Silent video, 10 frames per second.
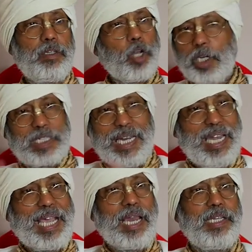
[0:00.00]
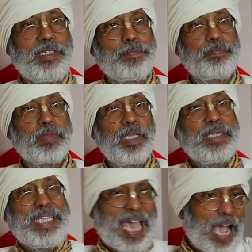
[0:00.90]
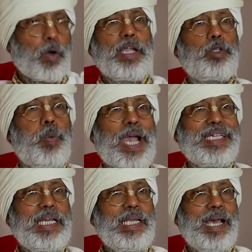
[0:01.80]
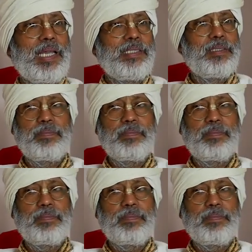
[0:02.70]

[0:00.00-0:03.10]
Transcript: not illegally. They are going to fight illegally.